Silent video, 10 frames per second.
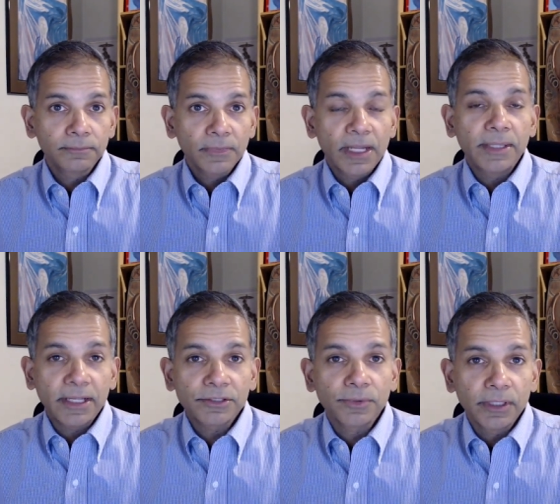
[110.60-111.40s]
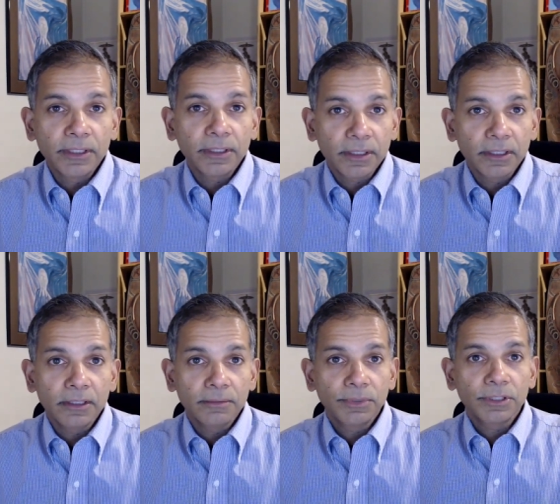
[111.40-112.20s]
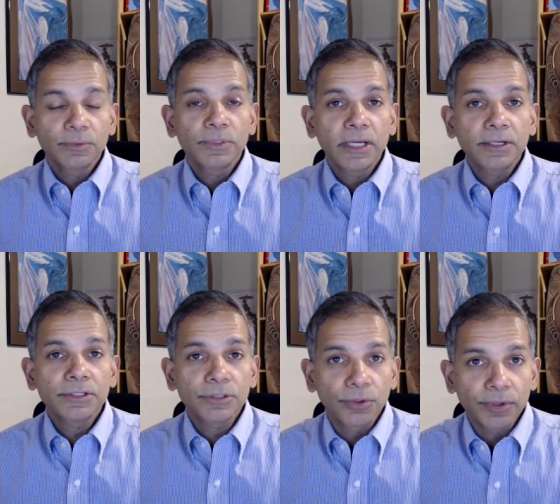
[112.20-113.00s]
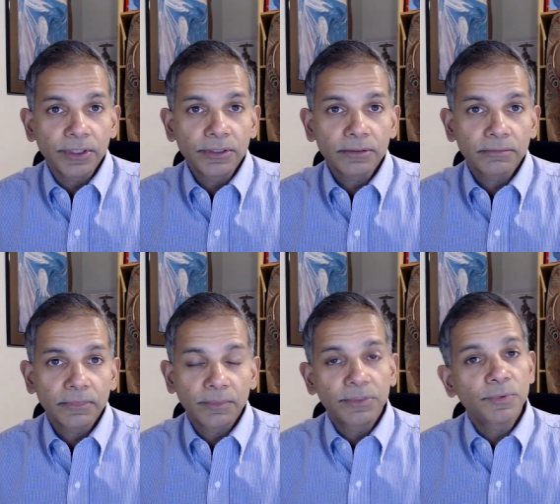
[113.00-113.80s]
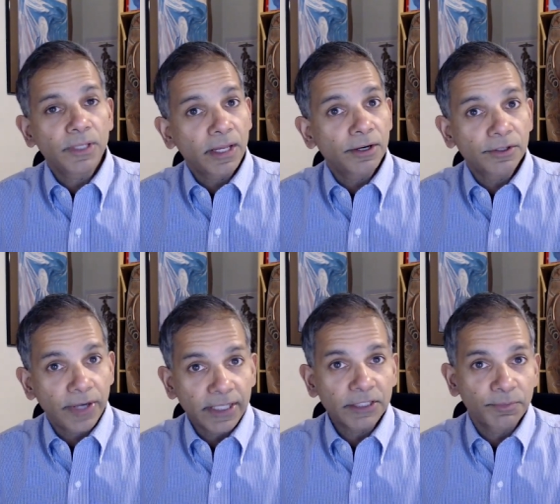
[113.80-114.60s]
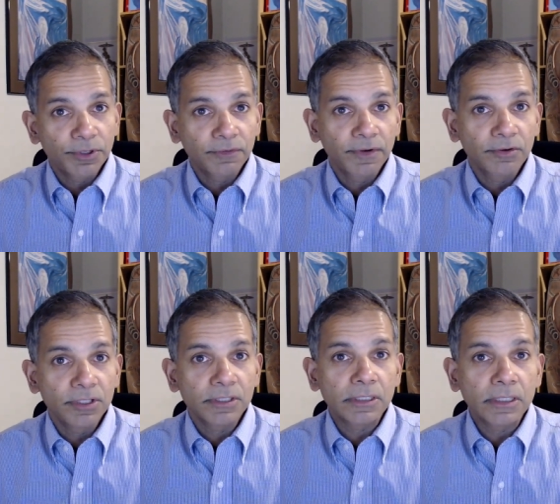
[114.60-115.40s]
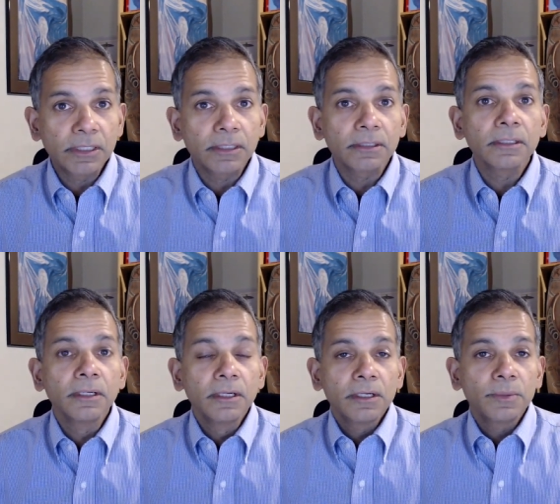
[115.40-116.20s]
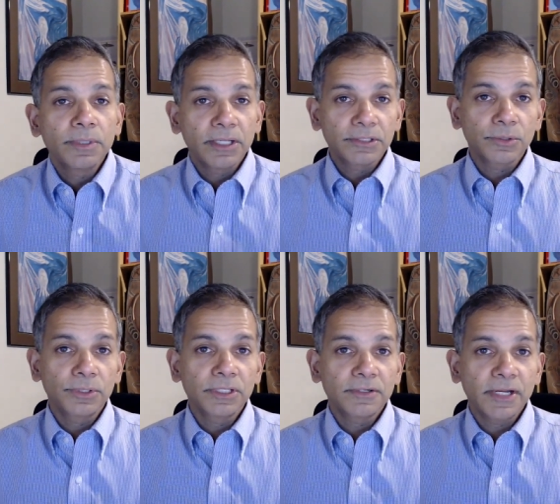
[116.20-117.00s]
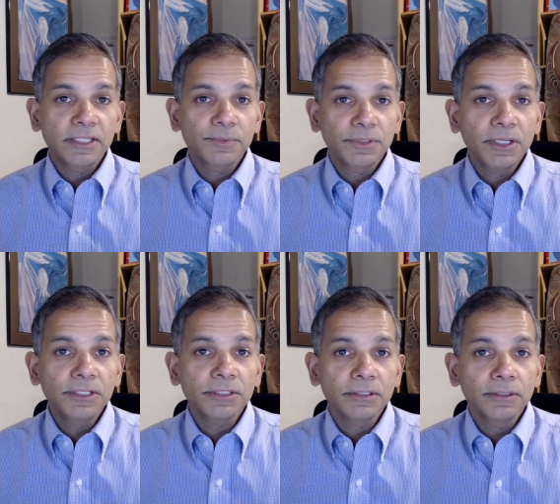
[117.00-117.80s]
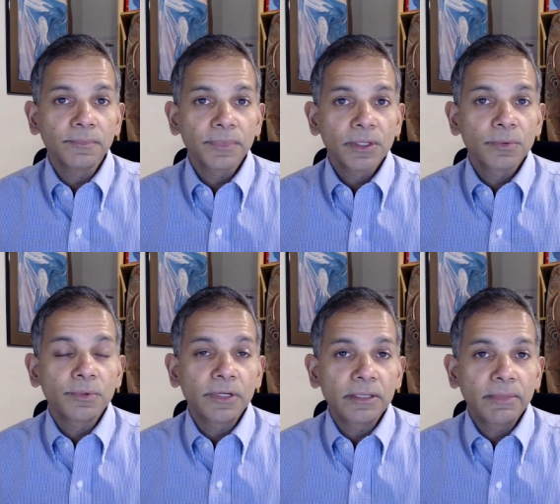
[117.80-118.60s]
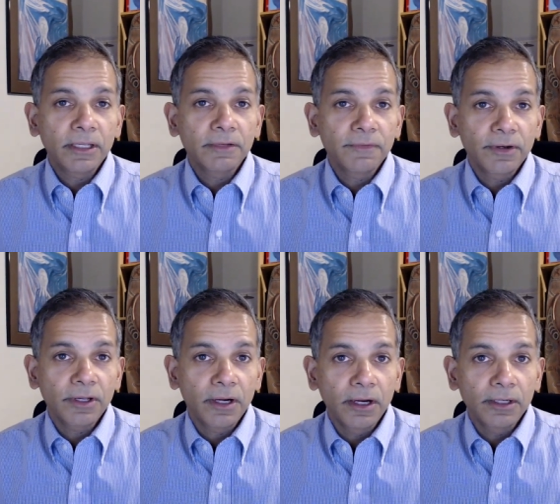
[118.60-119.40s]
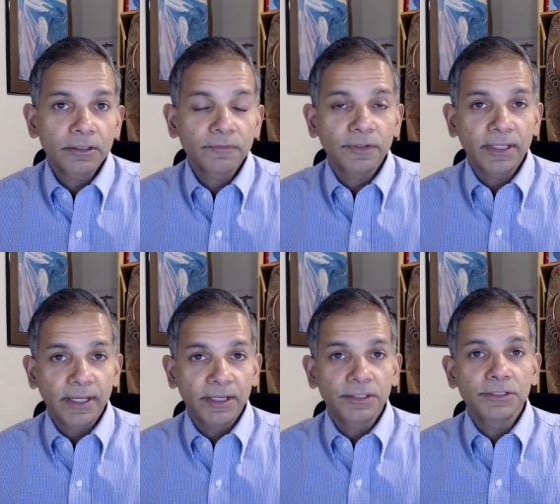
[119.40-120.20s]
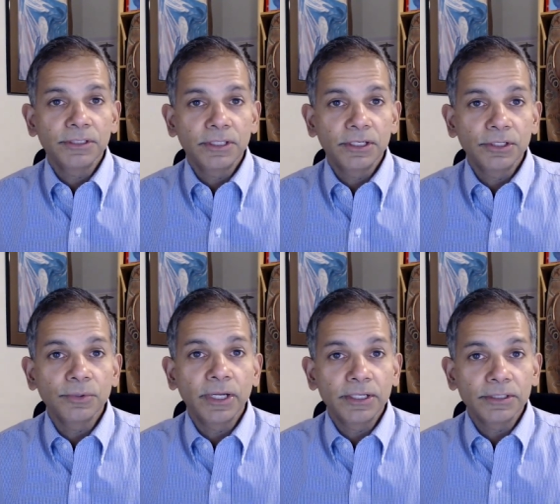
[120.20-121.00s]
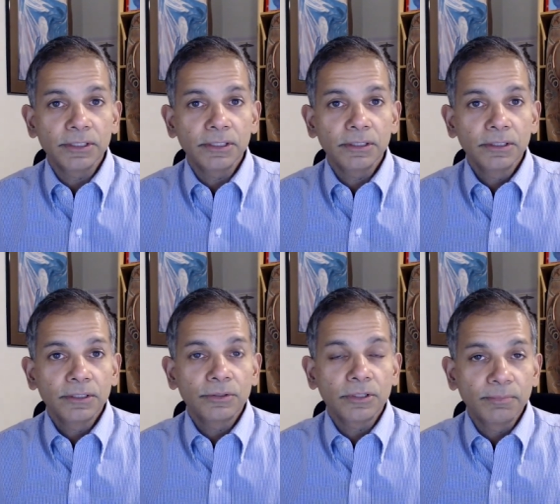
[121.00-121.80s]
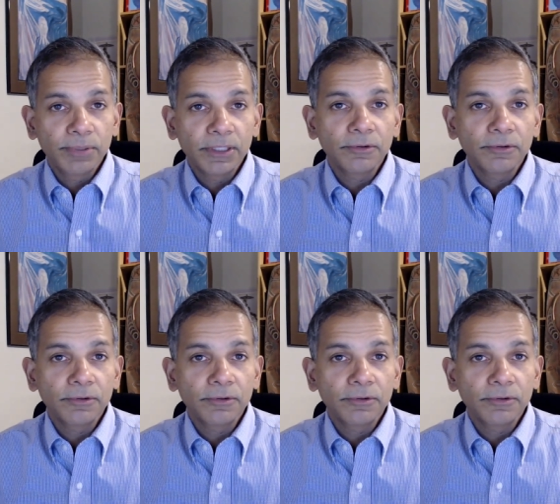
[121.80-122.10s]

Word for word: And that's really the key, because without storage, that means we cannot transport it very easily either. Without storage and transportation, we really make it very hard for that energy, that new energy, to completely